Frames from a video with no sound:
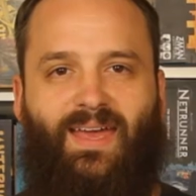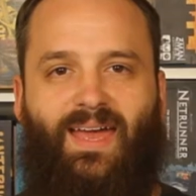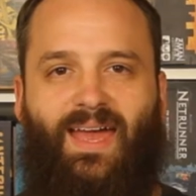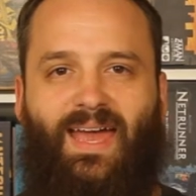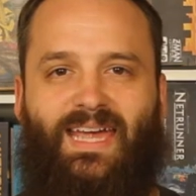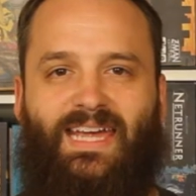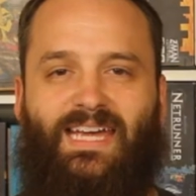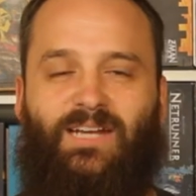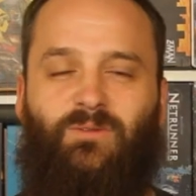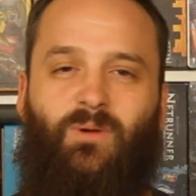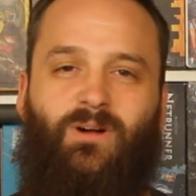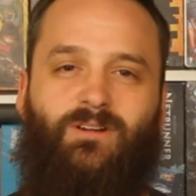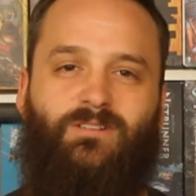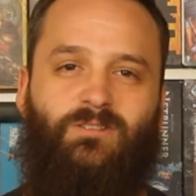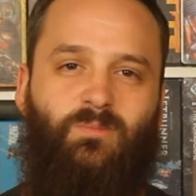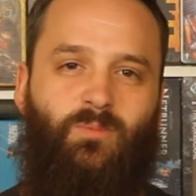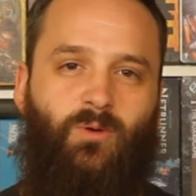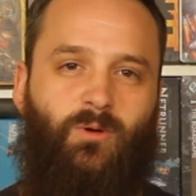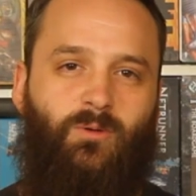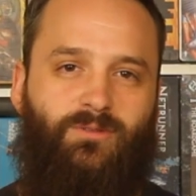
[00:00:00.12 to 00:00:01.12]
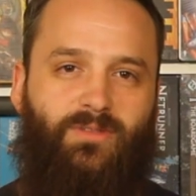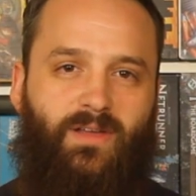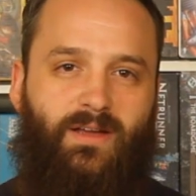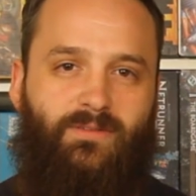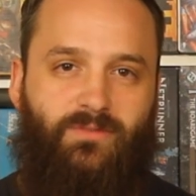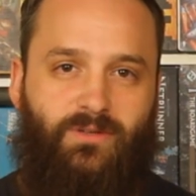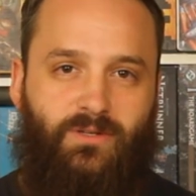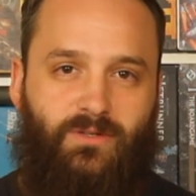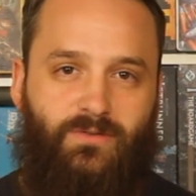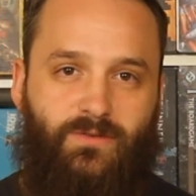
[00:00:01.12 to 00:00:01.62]
Hey, and welcome to Board of
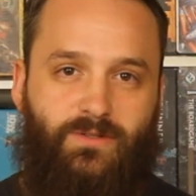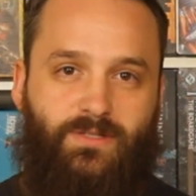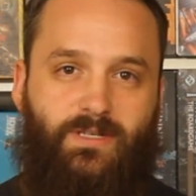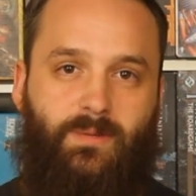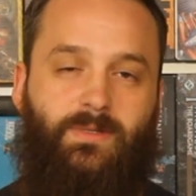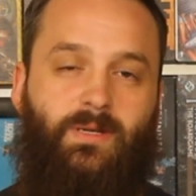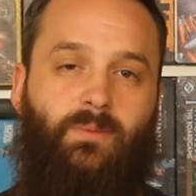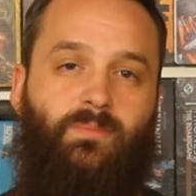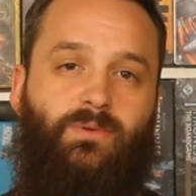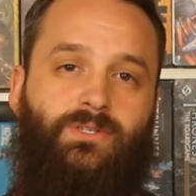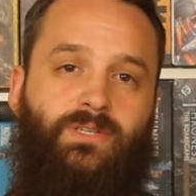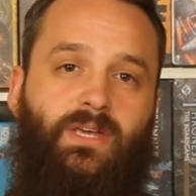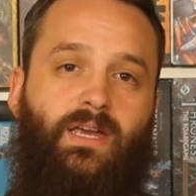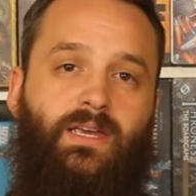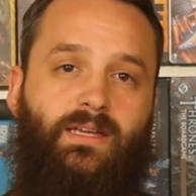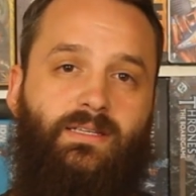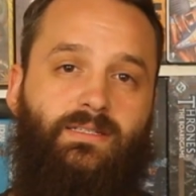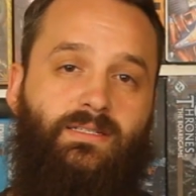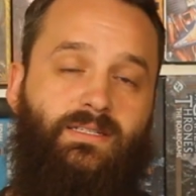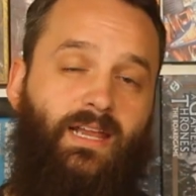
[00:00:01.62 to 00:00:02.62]
Life News for September 2nd.